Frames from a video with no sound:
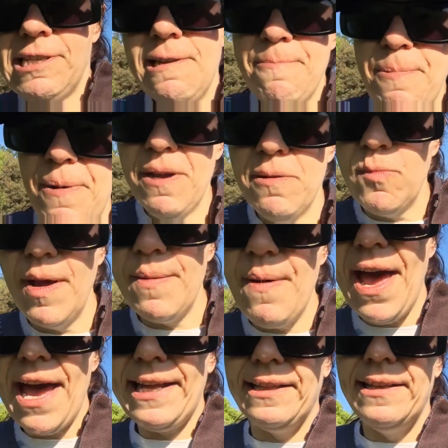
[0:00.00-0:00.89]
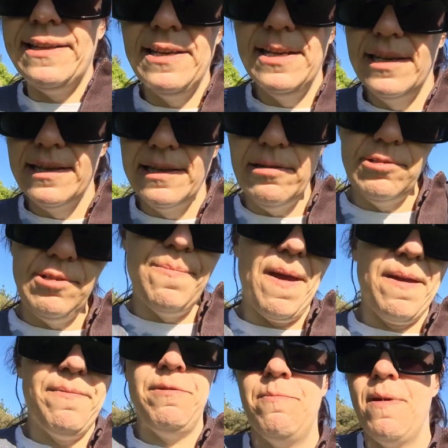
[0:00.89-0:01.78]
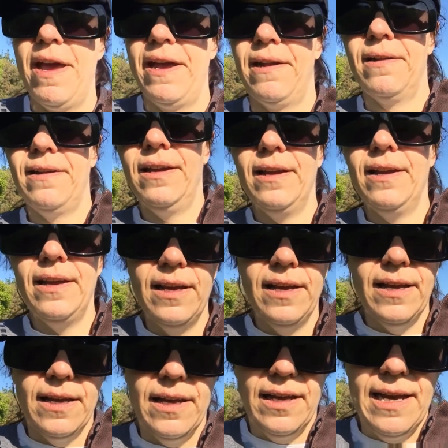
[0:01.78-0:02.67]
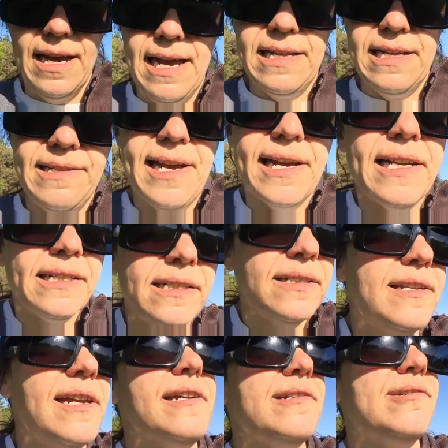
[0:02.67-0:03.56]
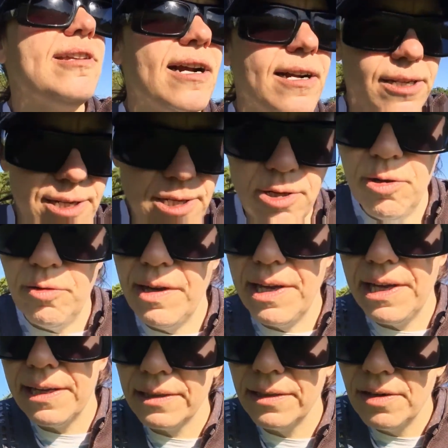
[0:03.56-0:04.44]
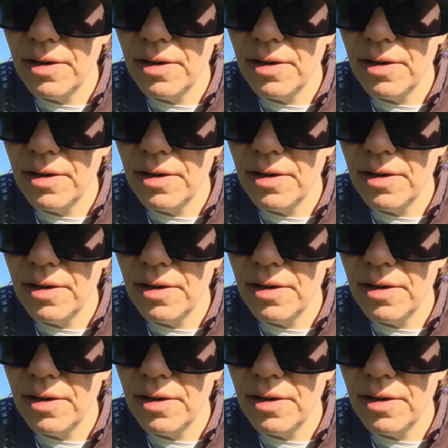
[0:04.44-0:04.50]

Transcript: sleeping in my bed? Goes baby bear. And then they started looking at